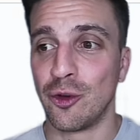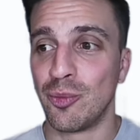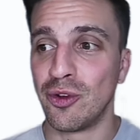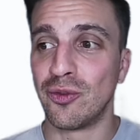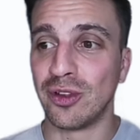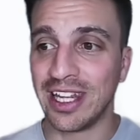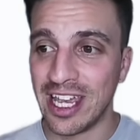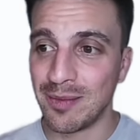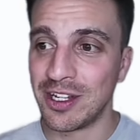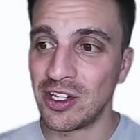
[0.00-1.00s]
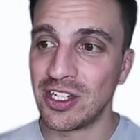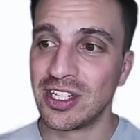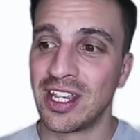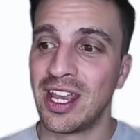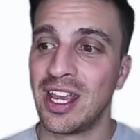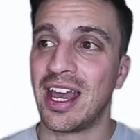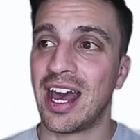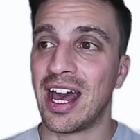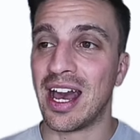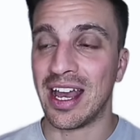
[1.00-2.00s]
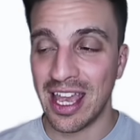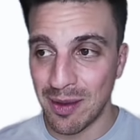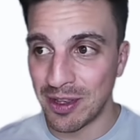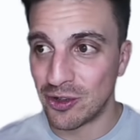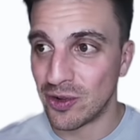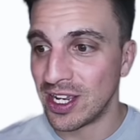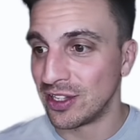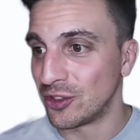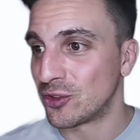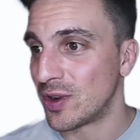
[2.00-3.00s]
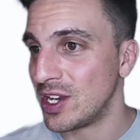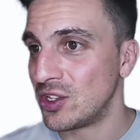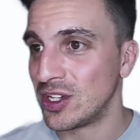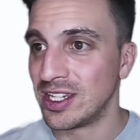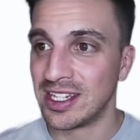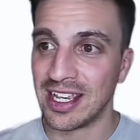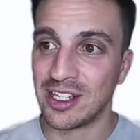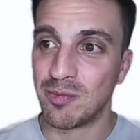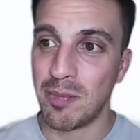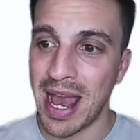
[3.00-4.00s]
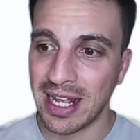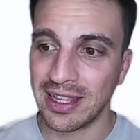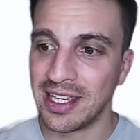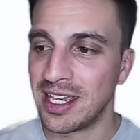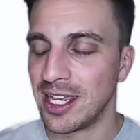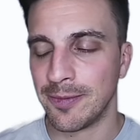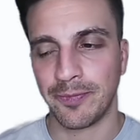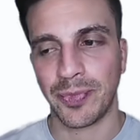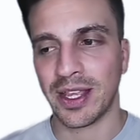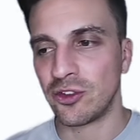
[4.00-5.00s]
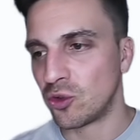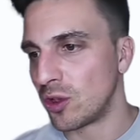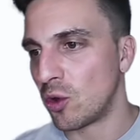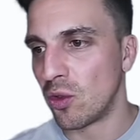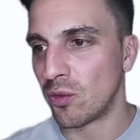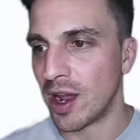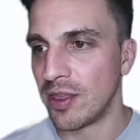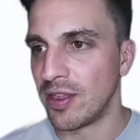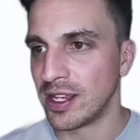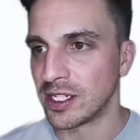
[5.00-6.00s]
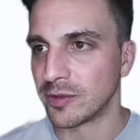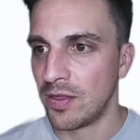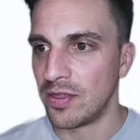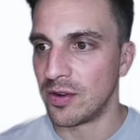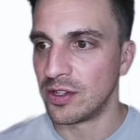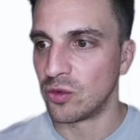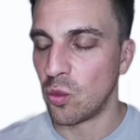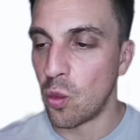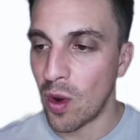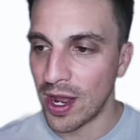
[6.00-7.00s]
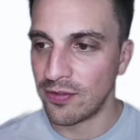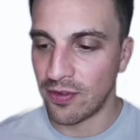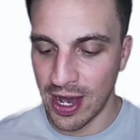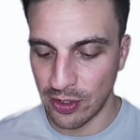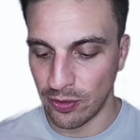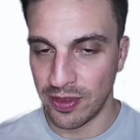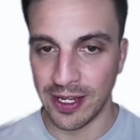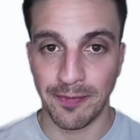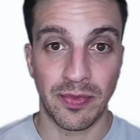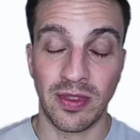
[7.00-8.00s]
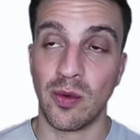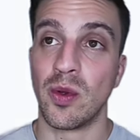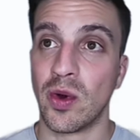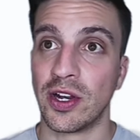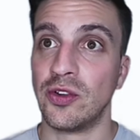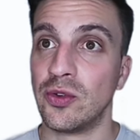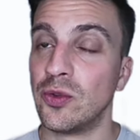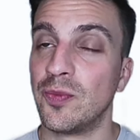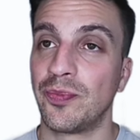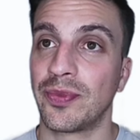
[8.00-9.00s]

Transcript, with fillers: beautiful images, imagery, illustrations. It's backlinking. It's doing all the right things. There is one final thing that we want to do